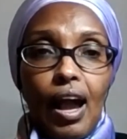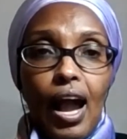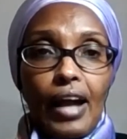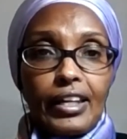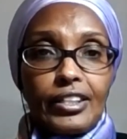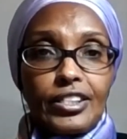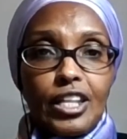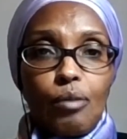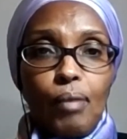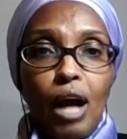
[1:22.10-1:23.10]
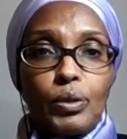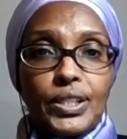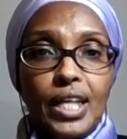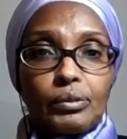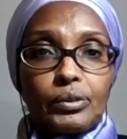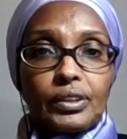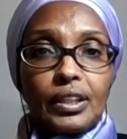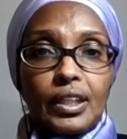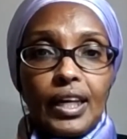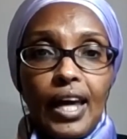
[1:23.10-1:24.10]
AKCEM Howe Sound
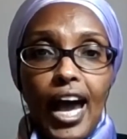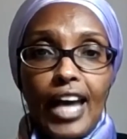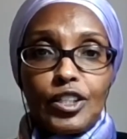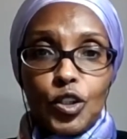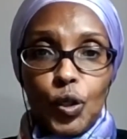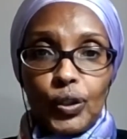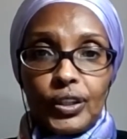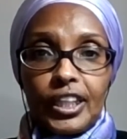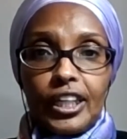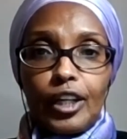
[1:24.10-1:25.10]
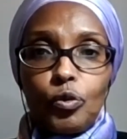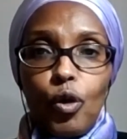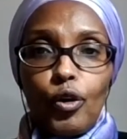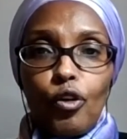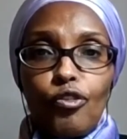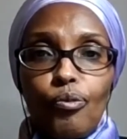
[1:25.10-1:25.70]
has joined a network of